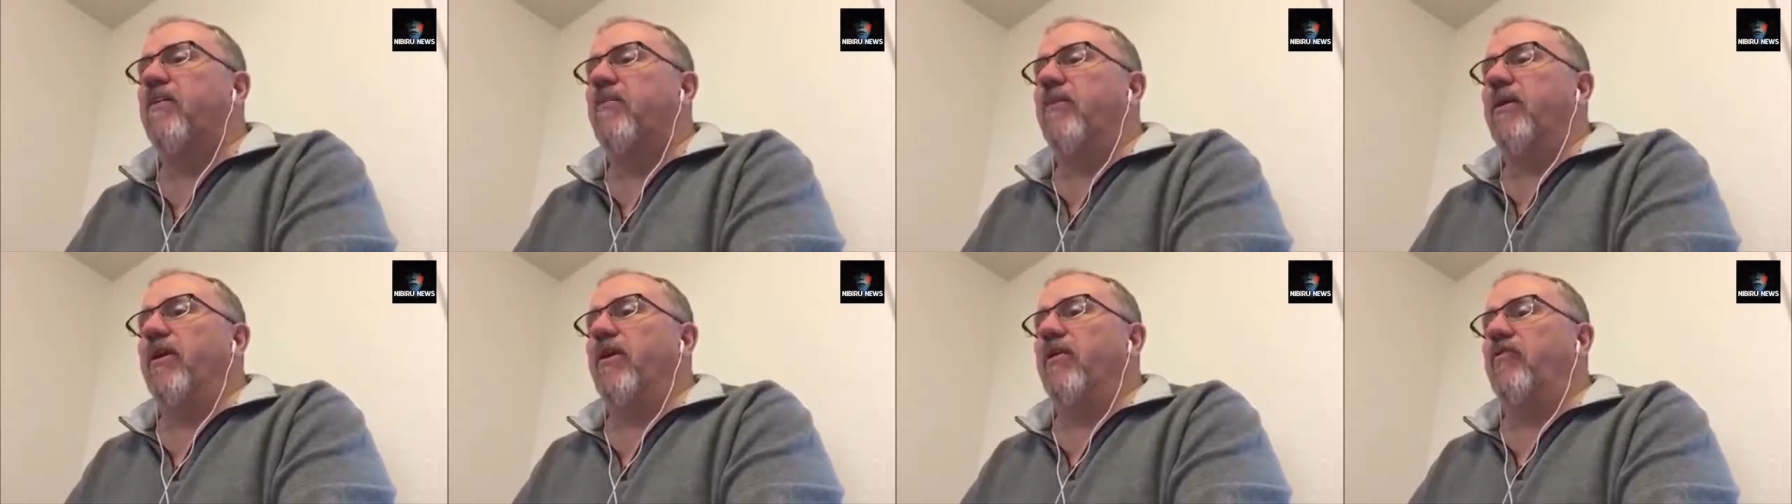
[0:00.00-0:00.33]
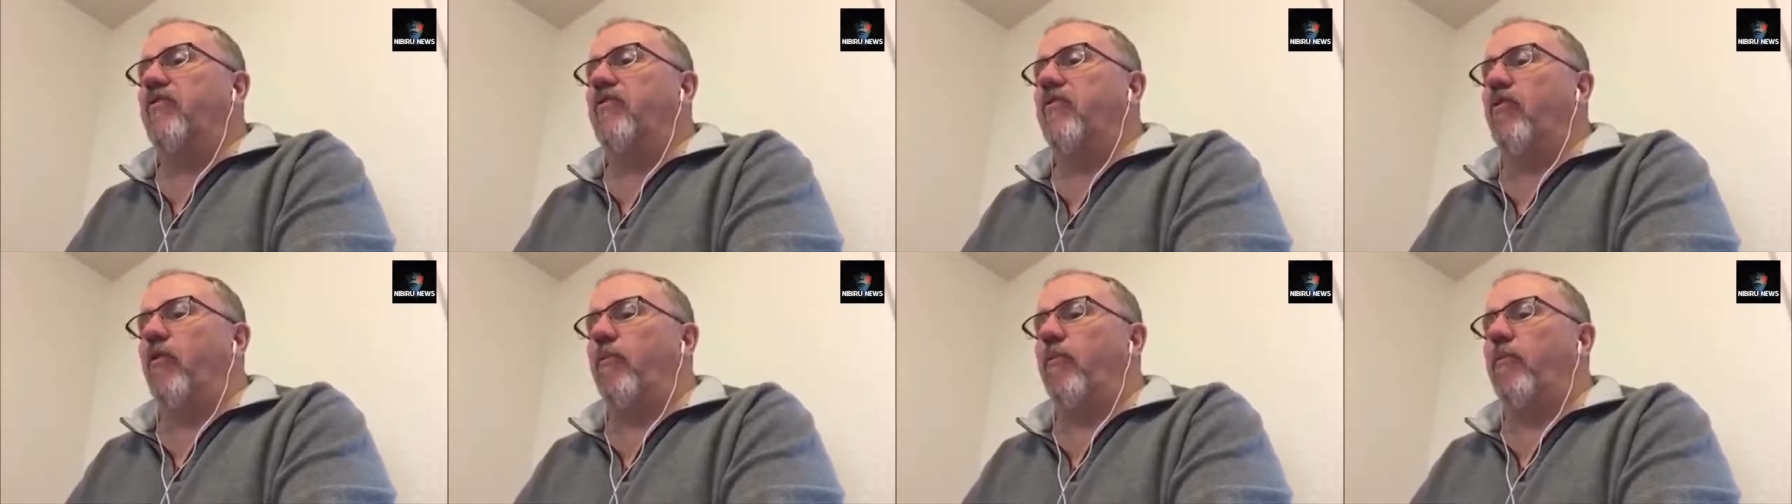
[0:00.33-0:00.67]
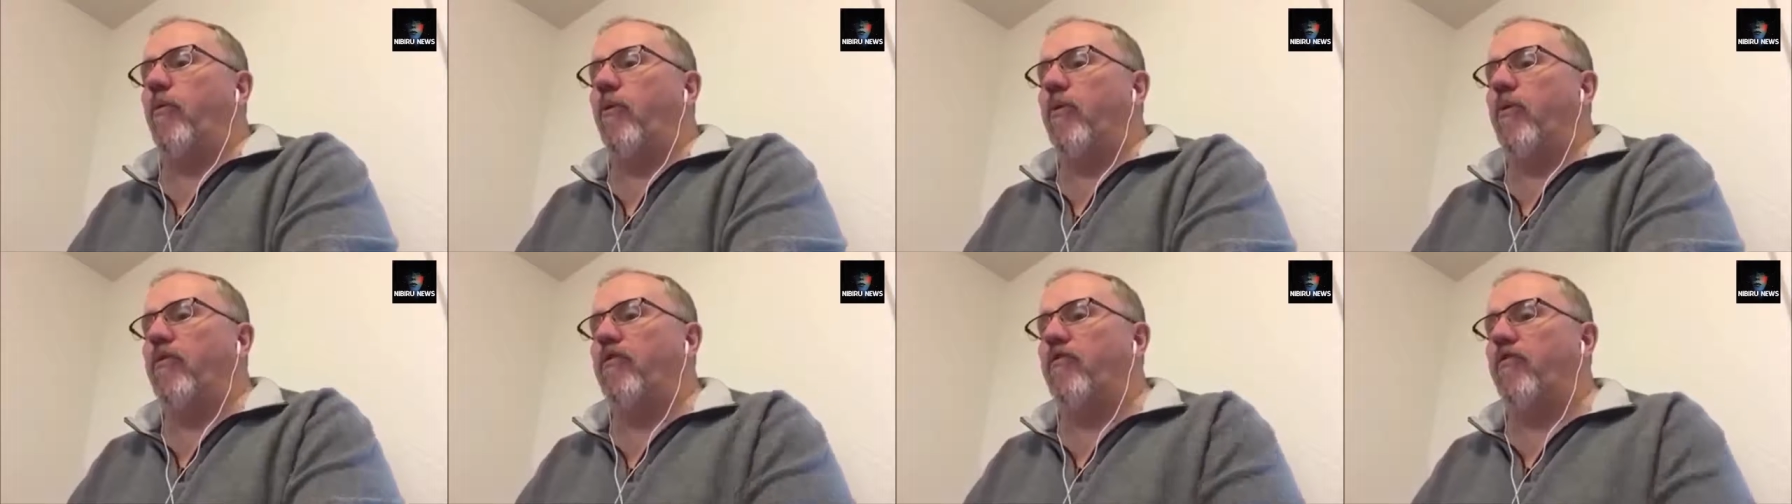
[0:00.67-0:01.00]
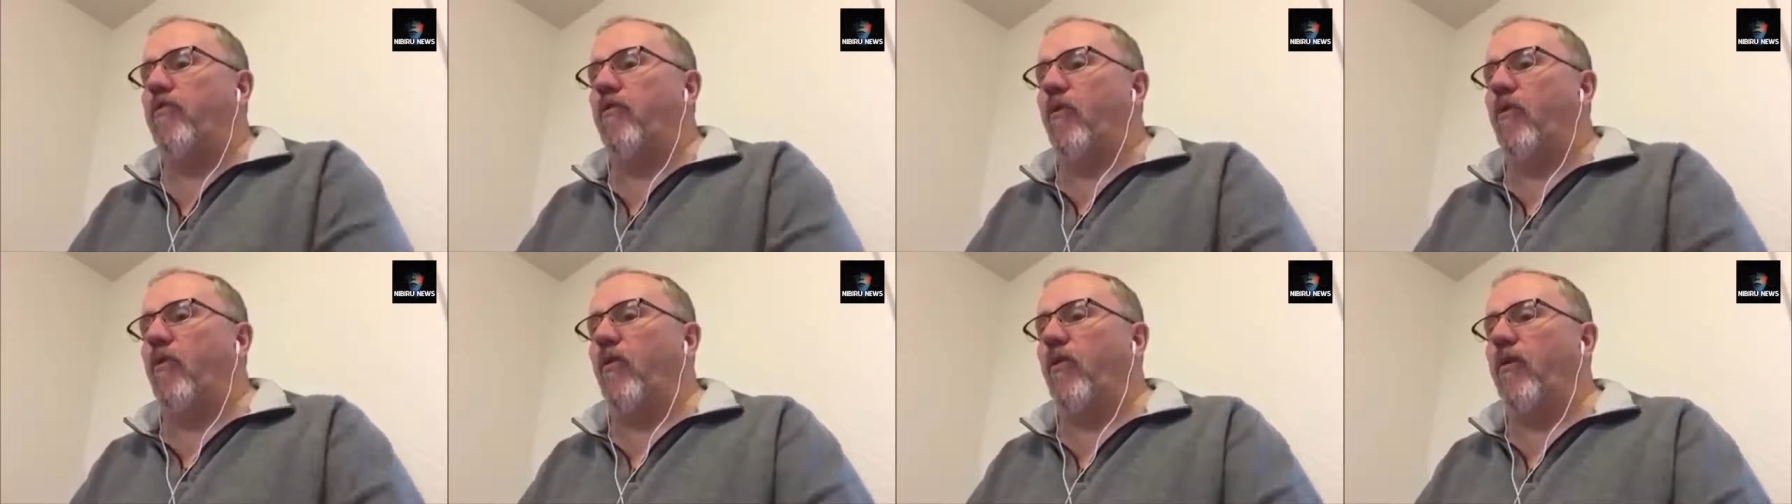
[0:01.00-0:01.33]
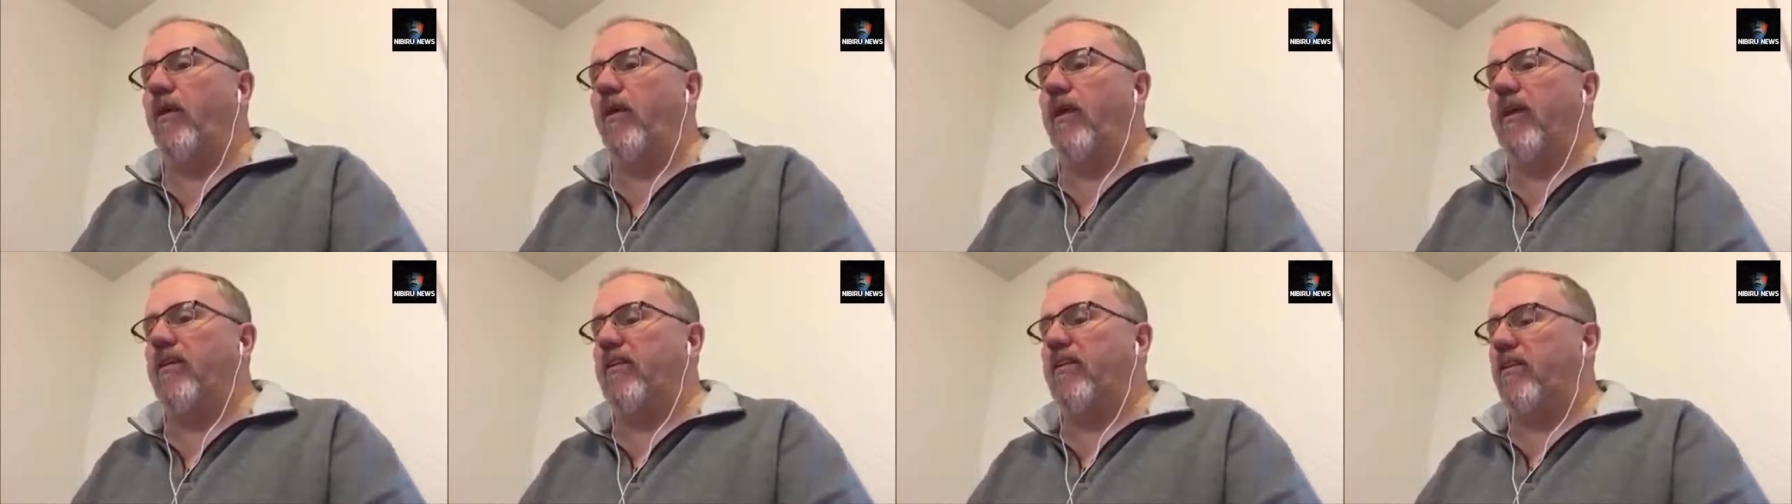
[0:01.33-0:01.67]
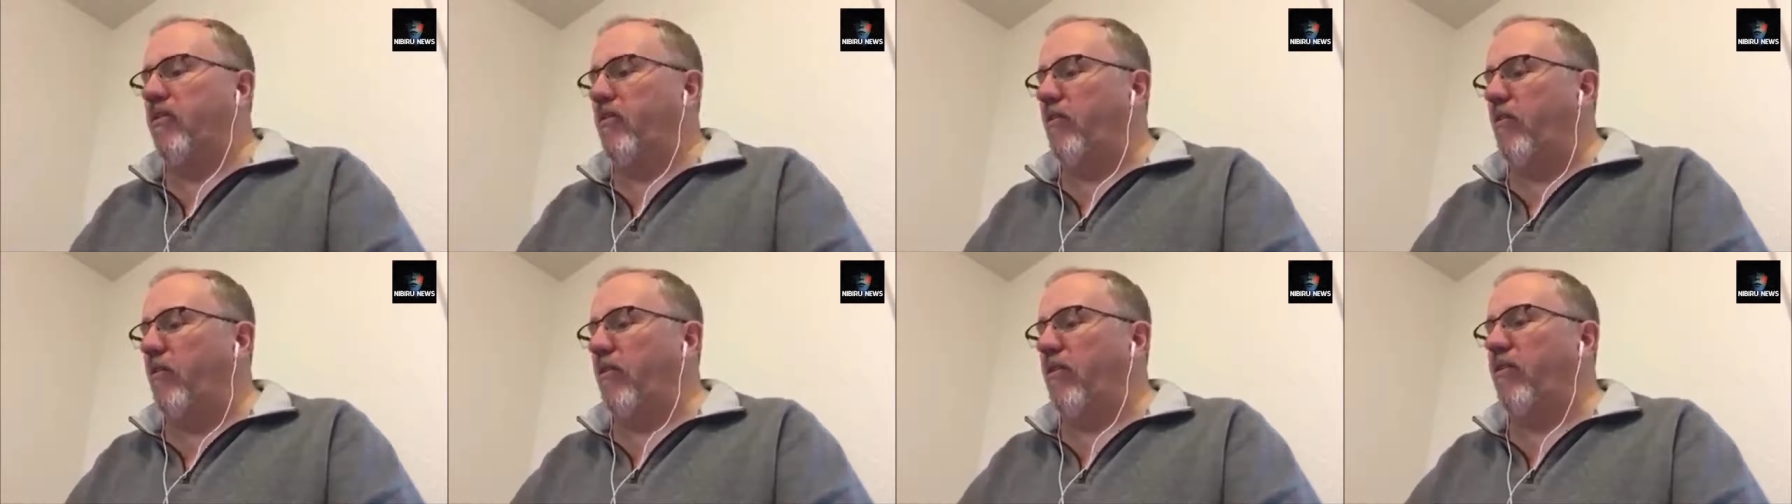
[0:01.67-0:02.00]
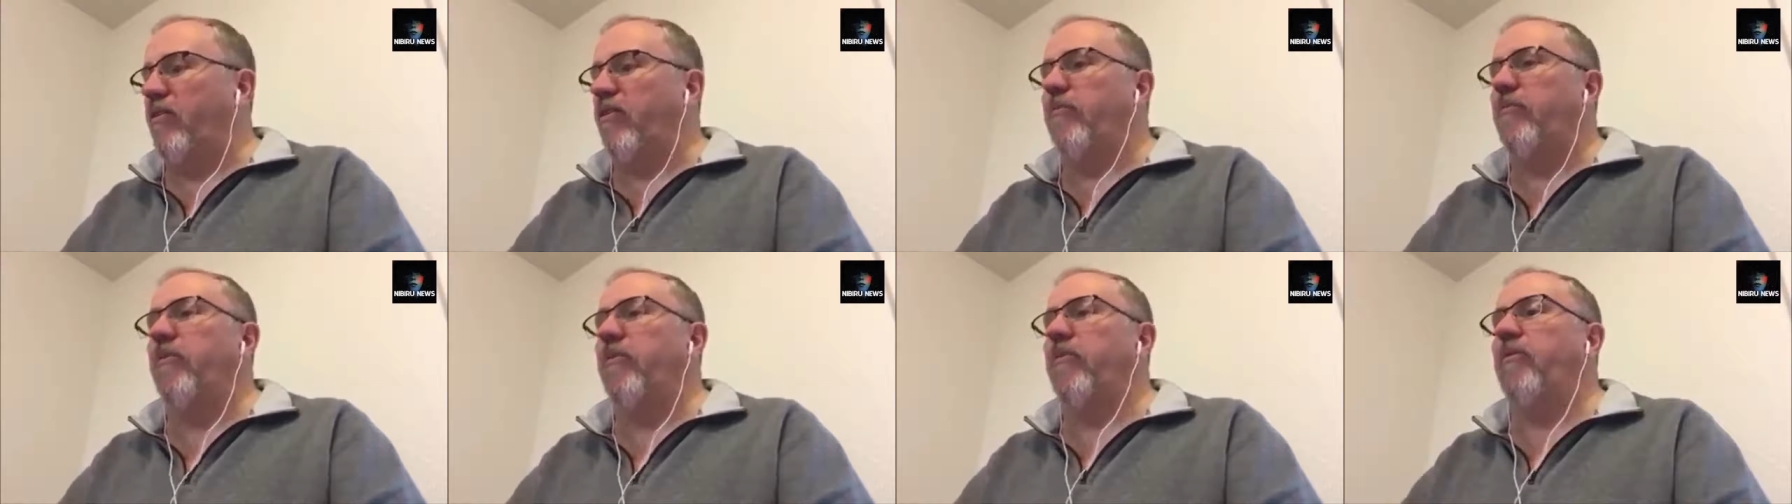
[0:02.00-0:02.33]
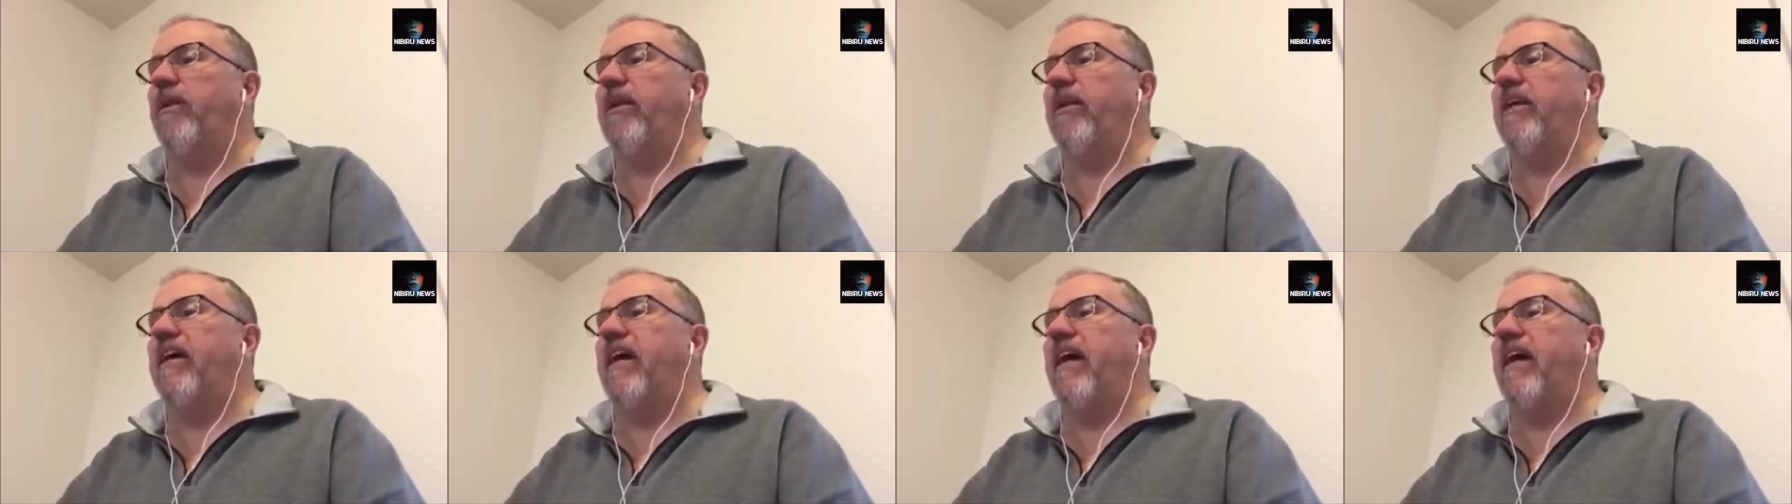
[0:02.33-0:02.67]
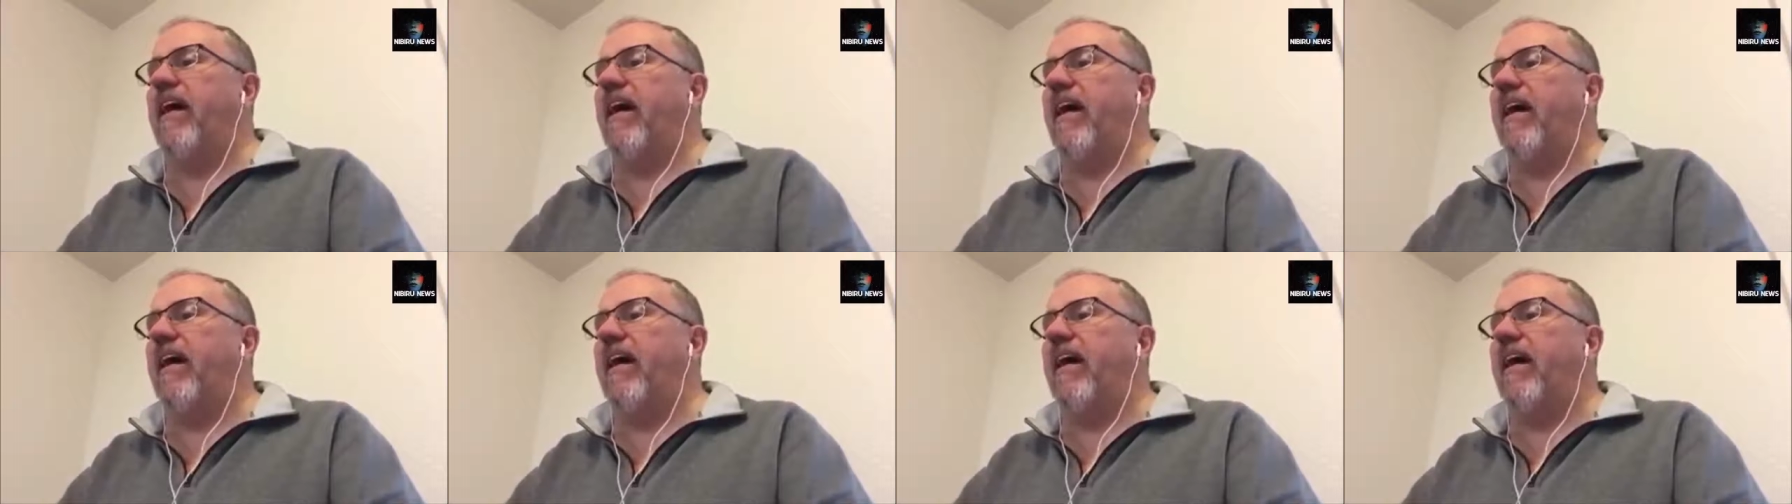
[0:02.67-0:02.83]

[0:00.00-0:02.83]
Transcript: We had a 4.4 in the Northern Mariana